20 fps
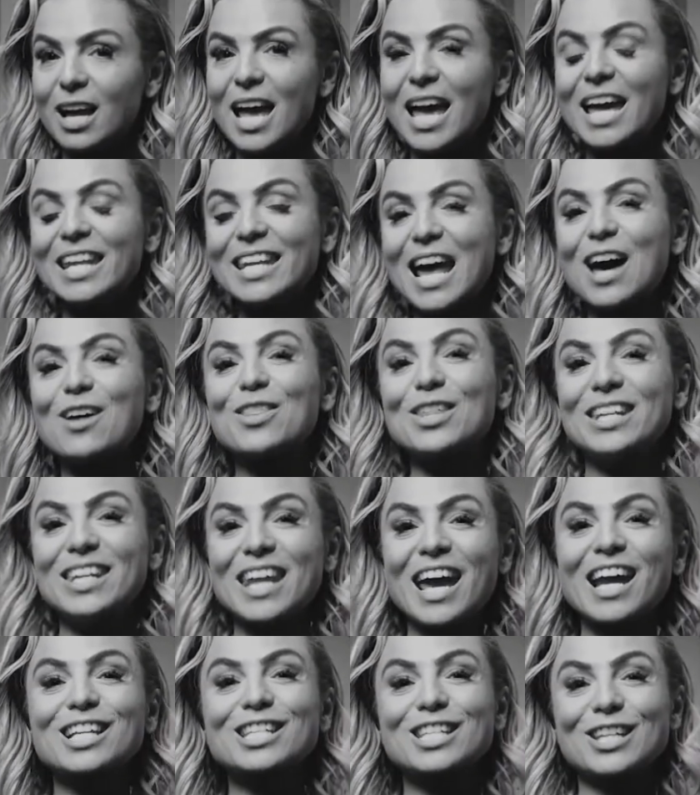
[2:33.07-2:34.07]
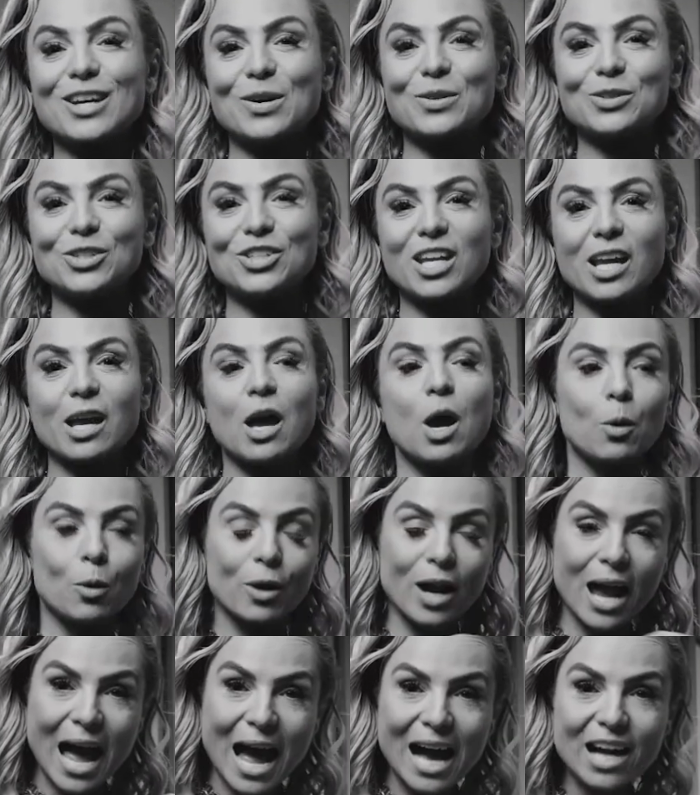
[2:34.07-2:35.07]
And now, the next coaching,
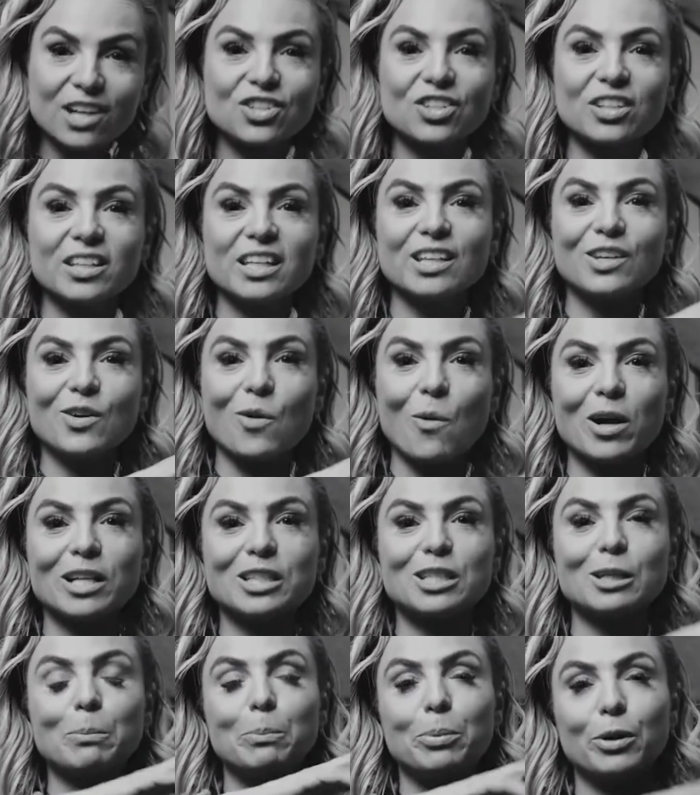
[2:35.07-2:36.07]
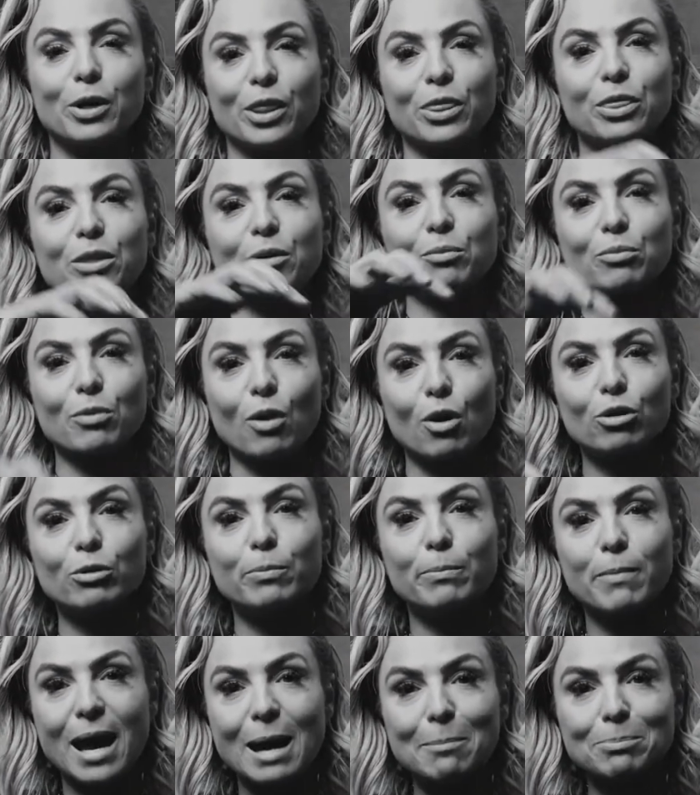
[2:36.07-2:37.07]
we're actually going to put the
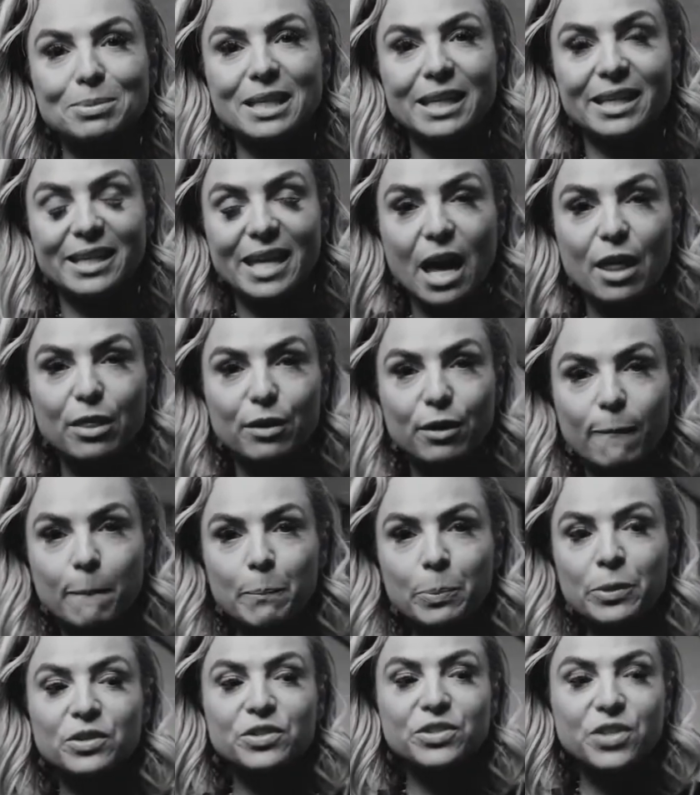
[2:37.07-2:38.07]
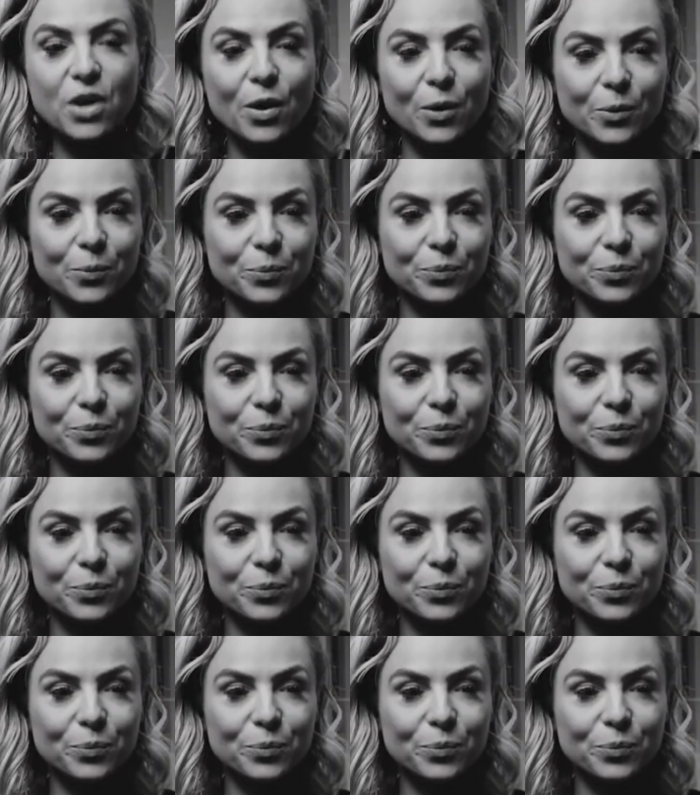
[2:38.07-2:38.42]
roadmap together. So,